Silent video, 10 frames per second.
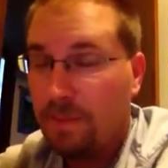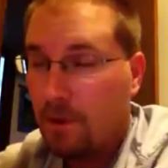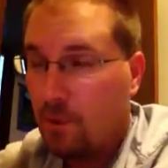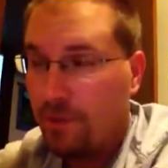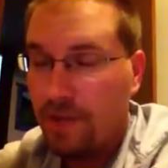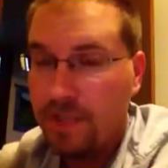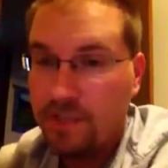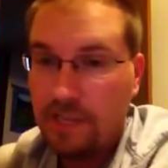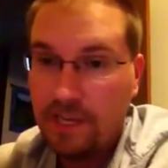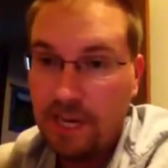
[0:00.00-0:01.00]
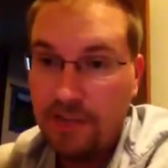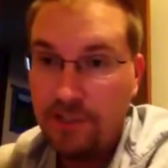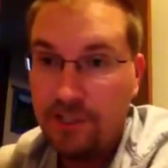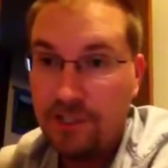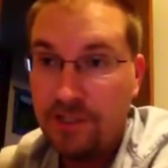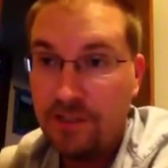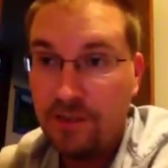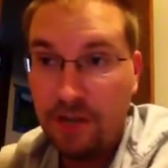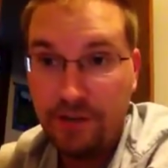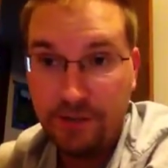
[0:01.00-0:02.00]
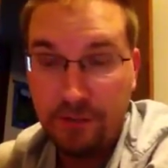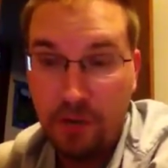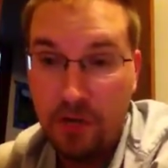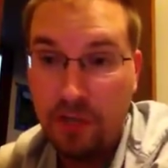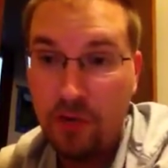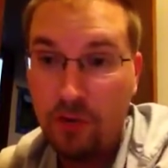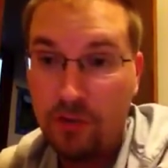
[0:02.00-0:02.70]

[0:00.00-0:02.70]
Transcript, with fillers: With that said, nitrogen, the nitrogen molecule,